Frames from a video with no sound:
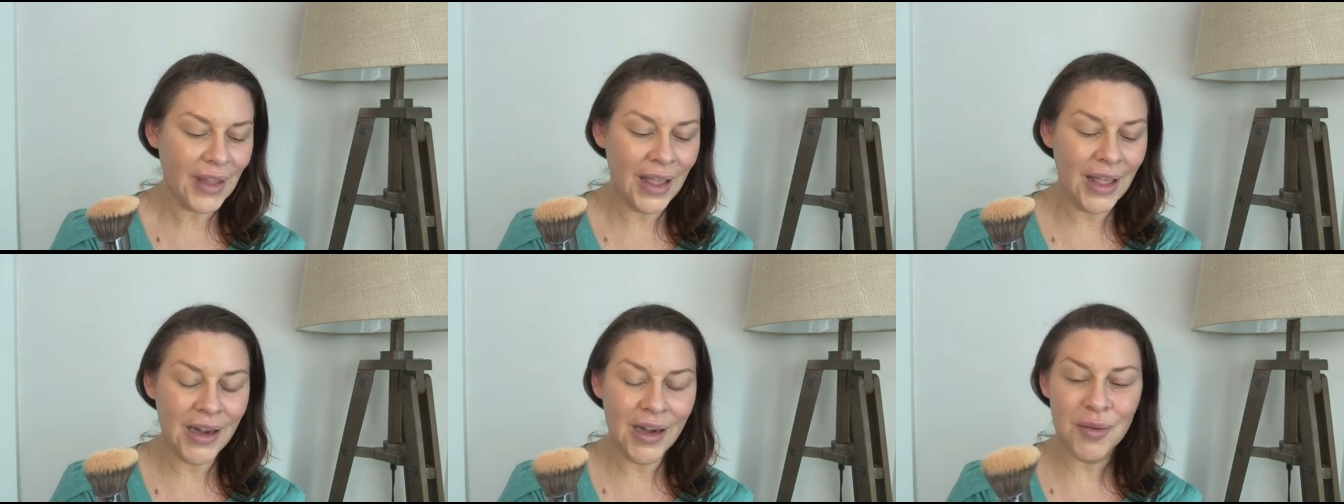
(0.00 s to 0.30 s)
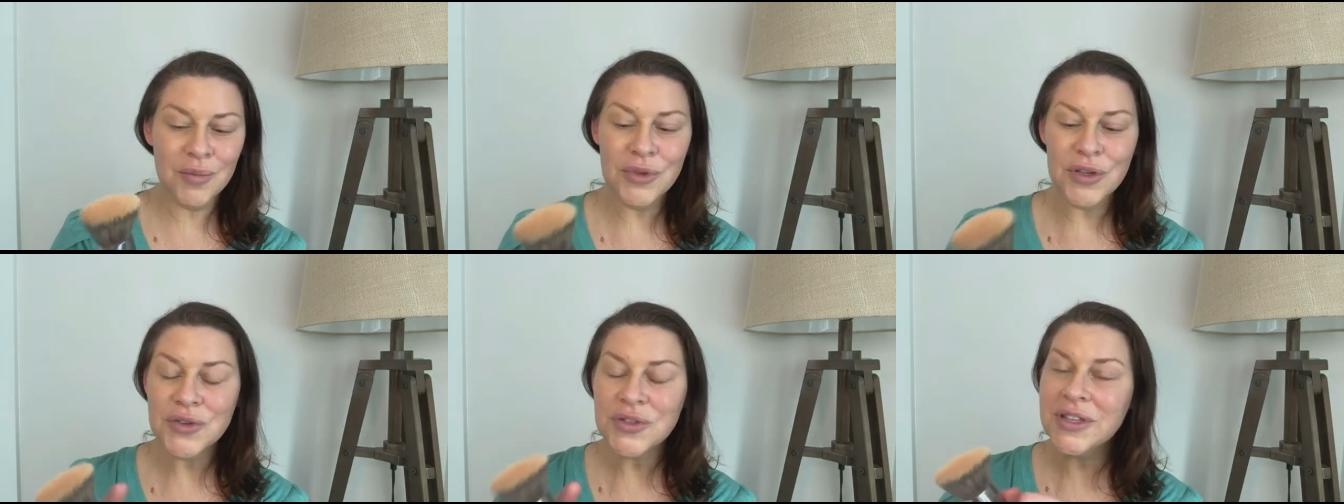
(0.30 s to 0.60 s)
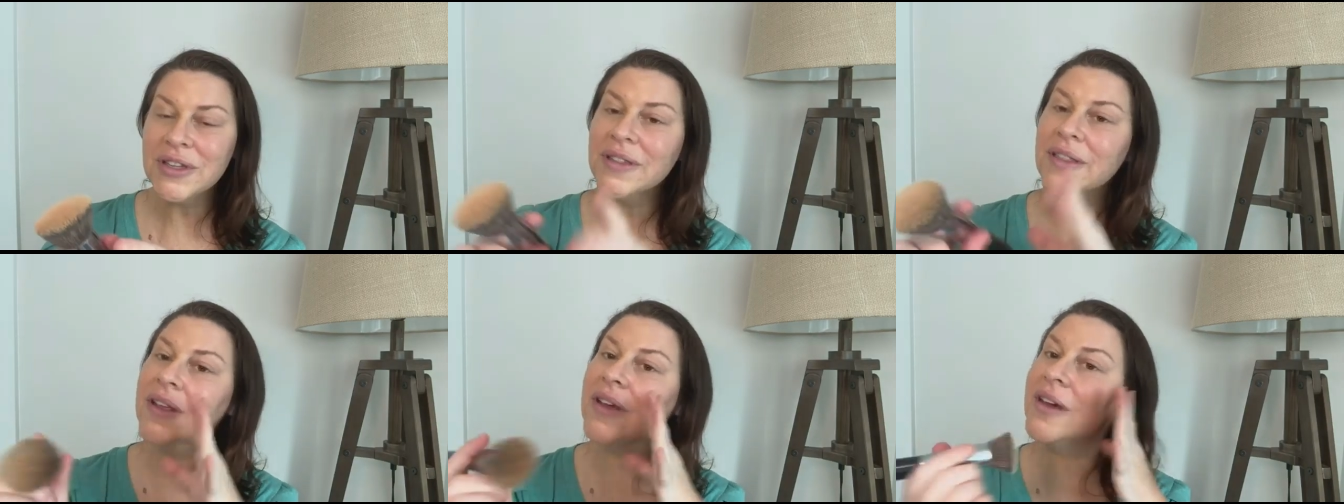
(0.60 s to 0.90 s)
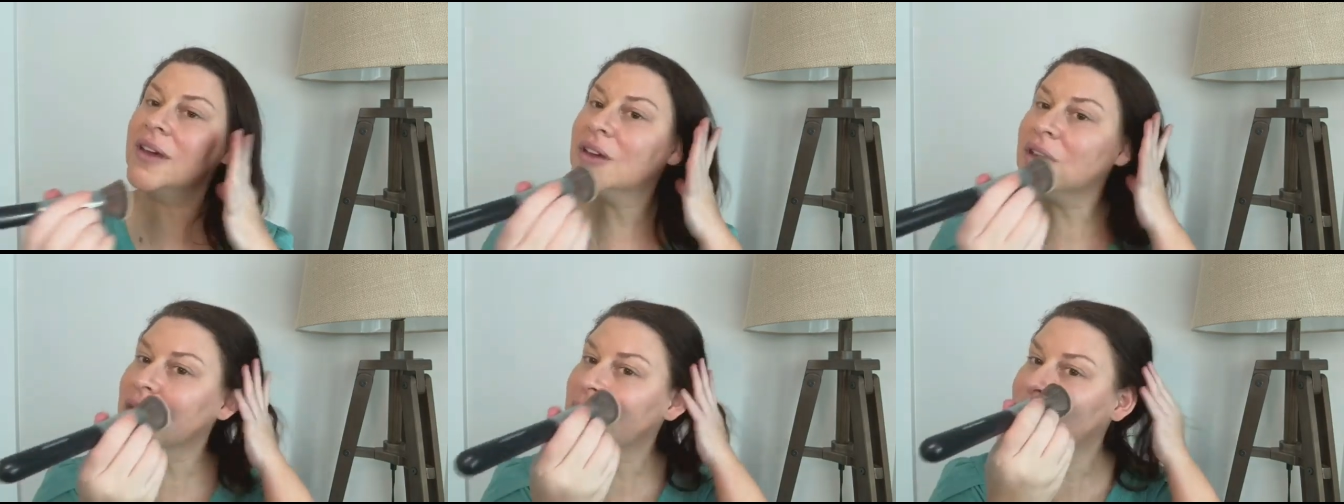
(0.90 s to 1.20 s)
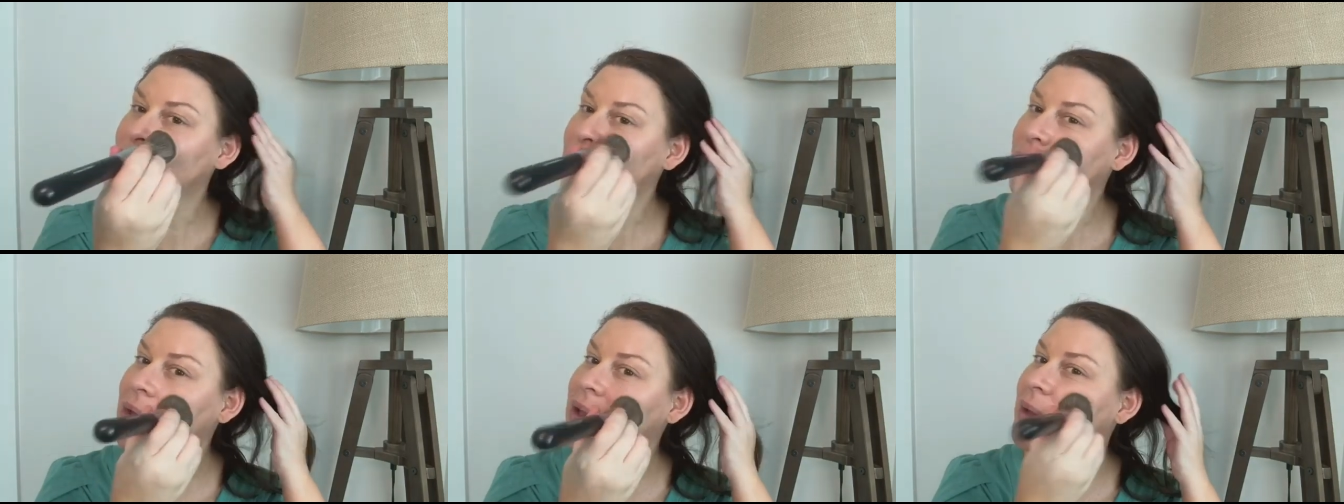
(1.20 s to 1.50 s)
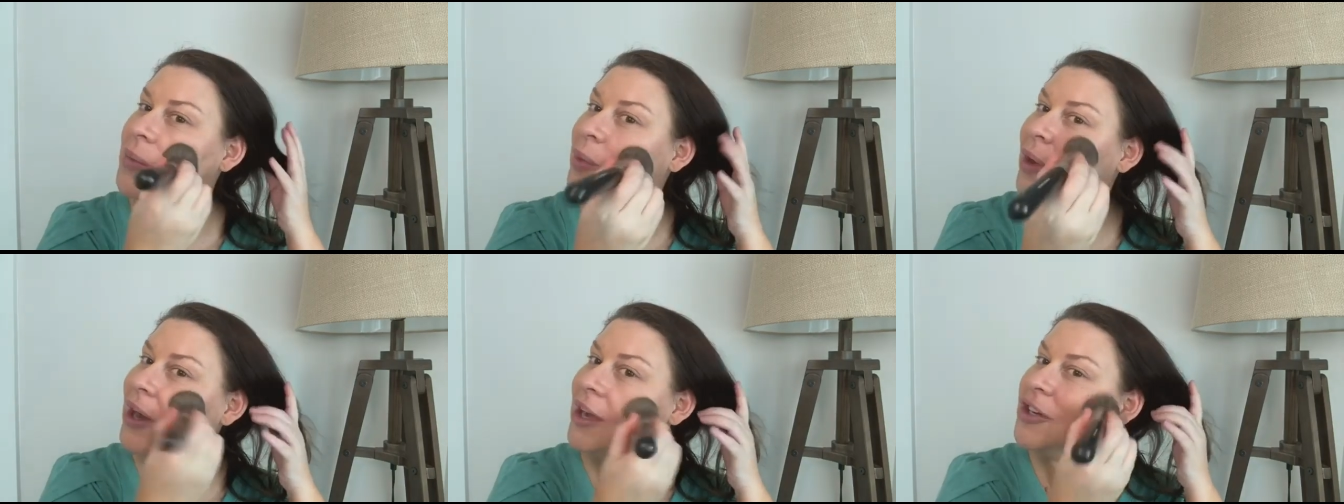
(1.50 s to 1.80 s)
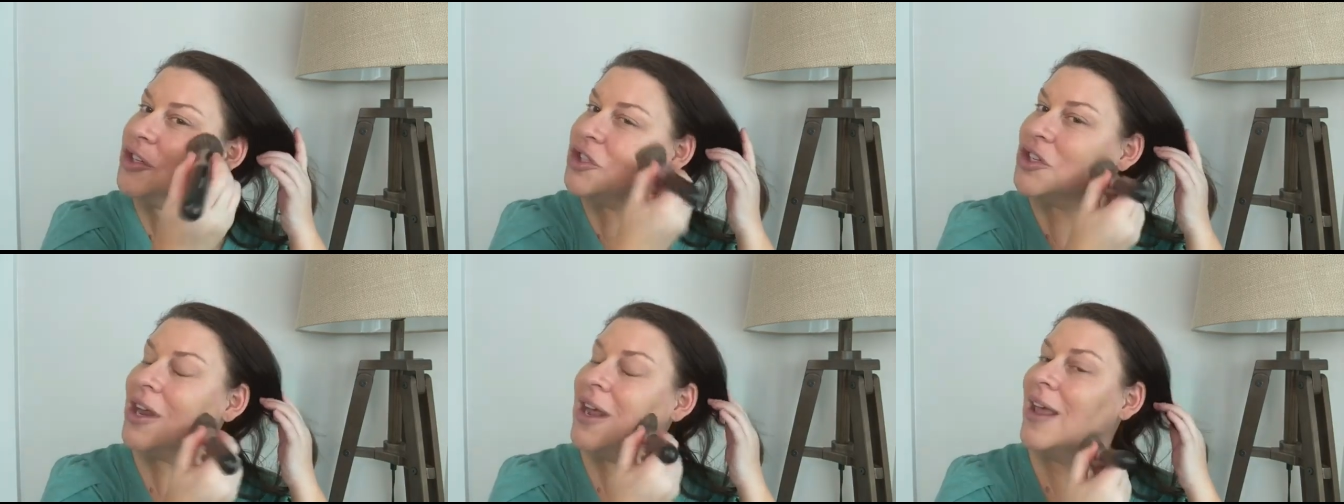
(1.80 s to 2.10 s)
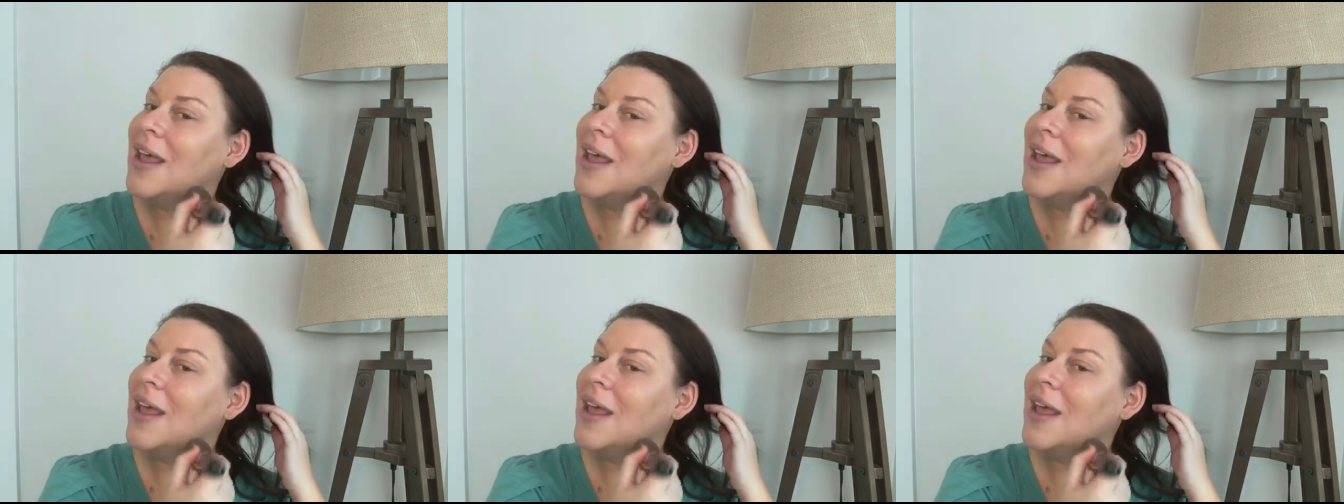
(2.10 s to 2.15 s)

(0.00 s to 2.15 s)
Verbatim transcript: and I'm using the Kabuki brush.